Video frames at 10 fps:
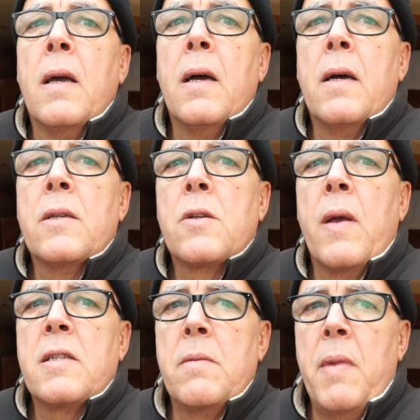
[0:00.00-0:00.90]
So
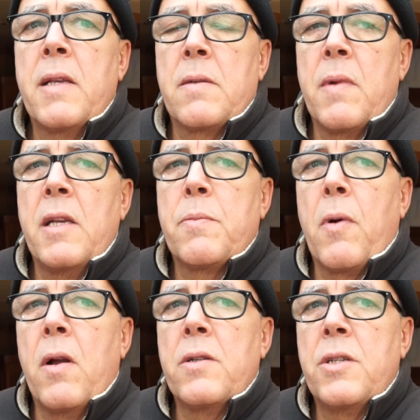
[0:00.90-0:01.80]
Edson makes some nice
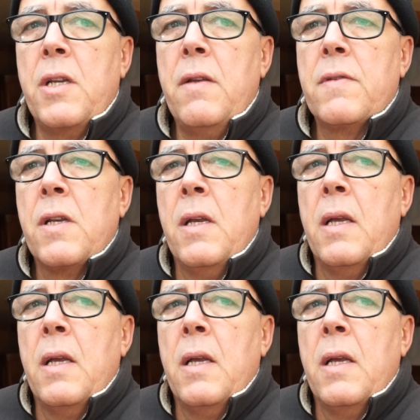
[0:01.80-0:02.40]
bronze sheaves.